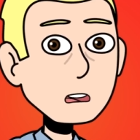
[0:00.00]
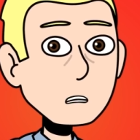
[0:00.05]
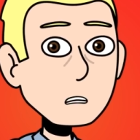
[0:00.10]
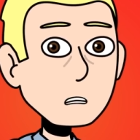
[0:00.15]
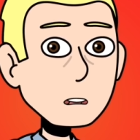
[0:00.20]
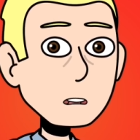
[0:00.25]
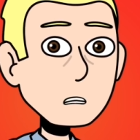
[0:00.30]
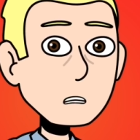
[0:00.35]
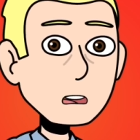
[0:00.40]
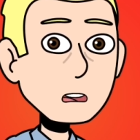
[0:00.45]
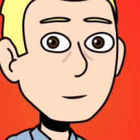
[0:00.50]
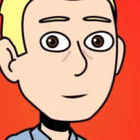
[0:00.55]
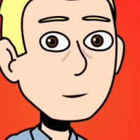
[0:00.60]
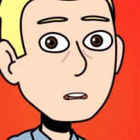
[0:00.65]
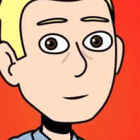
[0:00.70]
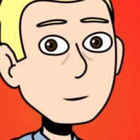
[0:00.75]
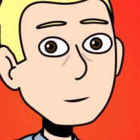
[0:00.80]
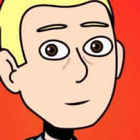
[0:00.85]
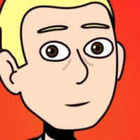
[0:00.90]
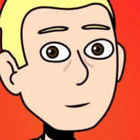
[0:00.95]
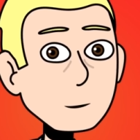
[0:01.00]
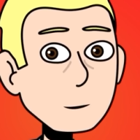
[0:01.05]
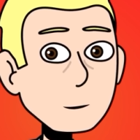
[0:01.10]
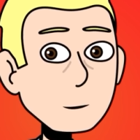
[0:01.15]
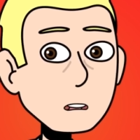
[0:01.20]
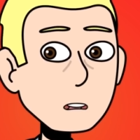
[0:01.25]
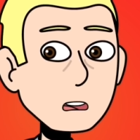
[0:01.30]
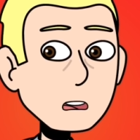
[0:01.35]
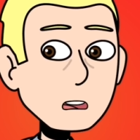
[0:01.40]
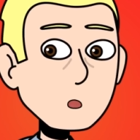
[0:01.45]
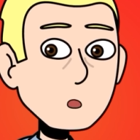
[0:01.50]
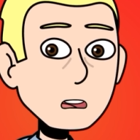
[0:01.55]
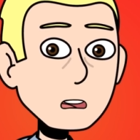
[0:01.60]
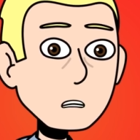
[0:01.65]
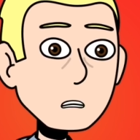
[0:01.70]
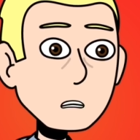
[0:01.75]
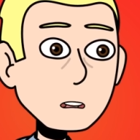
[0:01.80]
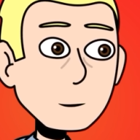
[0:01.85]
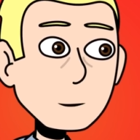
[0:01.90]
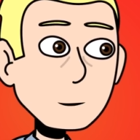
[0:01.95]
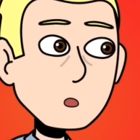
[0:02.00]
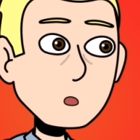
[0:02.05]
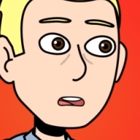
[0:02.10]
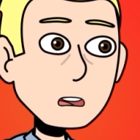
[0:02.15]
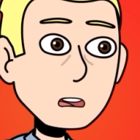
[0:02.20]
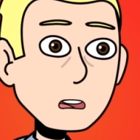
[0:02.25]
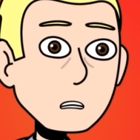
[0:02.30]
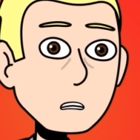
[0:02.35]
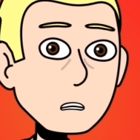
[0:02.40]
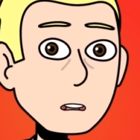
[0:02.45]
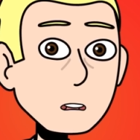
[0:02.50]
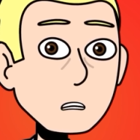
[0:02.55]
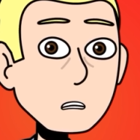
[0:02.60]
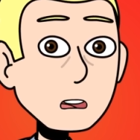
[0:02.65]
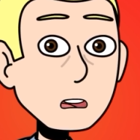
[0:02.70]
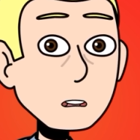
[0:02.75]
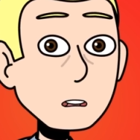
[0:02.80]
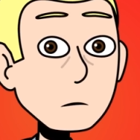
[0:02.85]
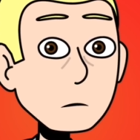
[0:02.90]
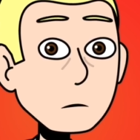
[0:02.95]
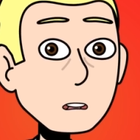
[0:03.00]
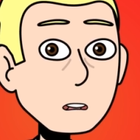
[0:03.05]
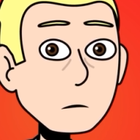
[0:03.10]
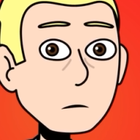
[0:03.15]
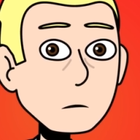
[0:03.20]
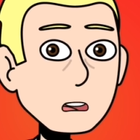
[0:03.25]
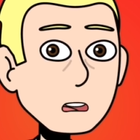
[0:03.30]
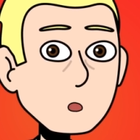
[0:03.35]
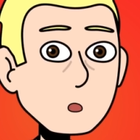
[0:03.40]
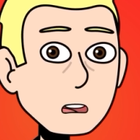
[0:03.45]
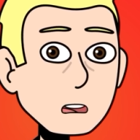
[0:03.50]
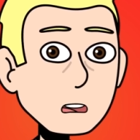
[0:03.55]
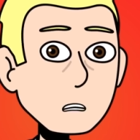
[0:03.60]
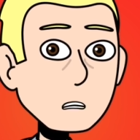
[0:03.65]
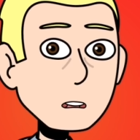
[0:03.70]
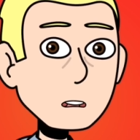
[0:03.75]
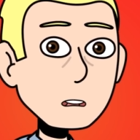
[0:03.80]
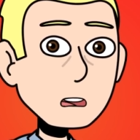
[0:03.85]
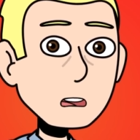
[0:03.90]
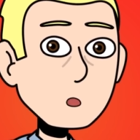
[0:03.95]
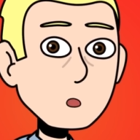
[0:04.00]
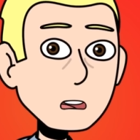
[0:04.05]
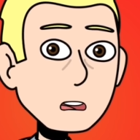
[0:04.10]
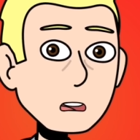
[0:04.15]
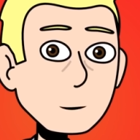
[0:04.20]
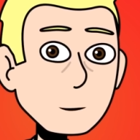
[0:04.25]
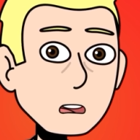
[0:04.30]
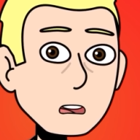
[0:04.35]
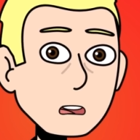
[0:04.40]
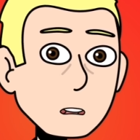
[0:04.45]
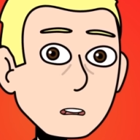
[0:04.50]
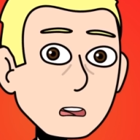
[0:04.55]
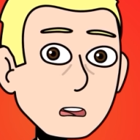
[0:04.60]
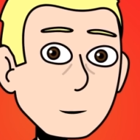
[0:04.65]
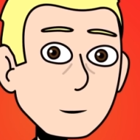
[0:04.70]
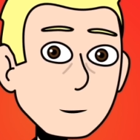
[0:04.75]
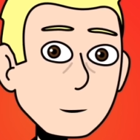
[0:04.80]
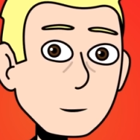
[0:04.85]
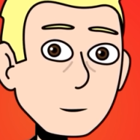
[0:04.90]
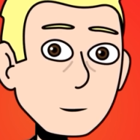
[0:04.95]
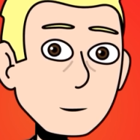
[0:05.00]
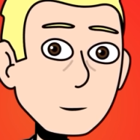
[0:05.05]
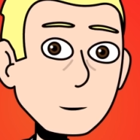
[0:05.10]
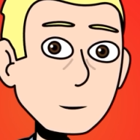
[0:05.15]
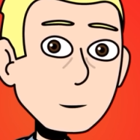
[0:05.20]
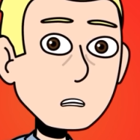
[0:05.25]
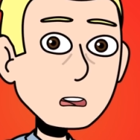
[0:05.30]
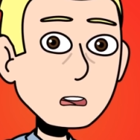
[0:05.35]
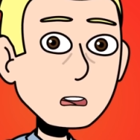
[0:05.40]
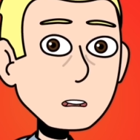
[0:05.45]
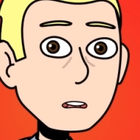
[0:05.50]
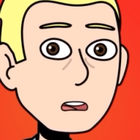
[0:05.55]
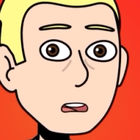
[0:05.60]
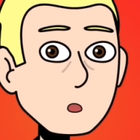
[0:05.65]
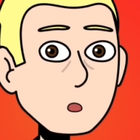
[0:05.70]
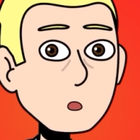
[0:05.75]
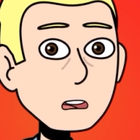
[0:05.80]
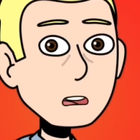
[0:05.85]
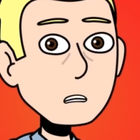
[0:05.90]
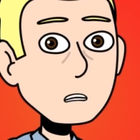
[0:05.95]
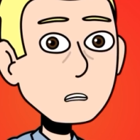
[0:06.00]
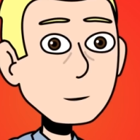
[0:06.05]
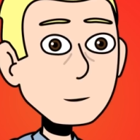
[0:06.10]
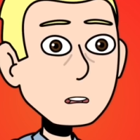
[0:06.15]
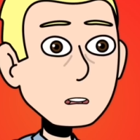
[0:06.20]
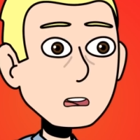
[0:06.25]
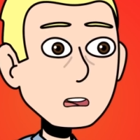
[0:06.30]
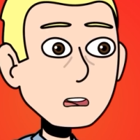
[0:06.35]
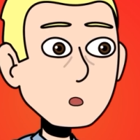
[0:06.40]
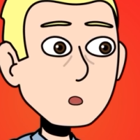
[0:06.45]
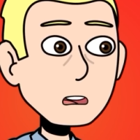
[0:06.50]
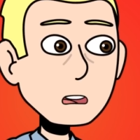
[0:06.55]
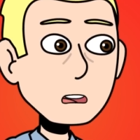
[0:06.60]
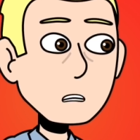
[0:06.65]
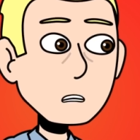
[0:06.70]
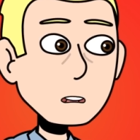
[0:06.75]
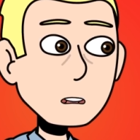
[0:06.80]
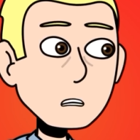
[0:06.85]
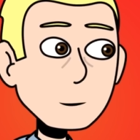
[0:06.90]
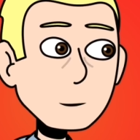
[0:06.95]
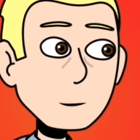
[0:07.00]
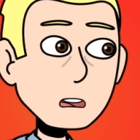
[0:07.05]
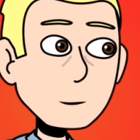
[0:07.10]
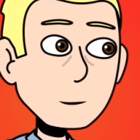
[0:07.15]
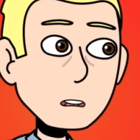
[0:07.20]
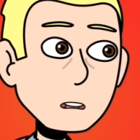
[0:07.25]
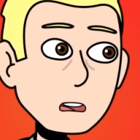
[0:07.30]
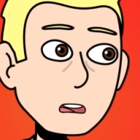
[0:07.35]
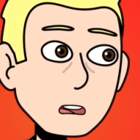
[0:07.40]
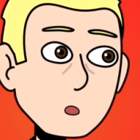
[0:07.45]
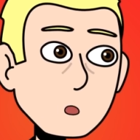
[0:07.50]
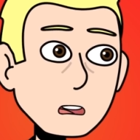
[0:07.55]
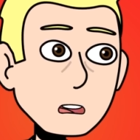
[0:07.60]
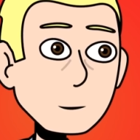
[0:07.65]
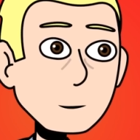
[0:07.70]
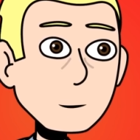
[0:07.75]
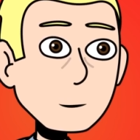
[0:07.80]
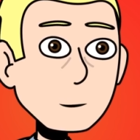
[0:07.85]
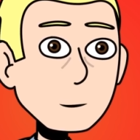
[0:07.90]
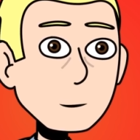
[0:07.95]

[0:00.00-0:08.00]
pale lips, the whole image looked as natural as possible in my performance. I felt that all eyes were riveted to me.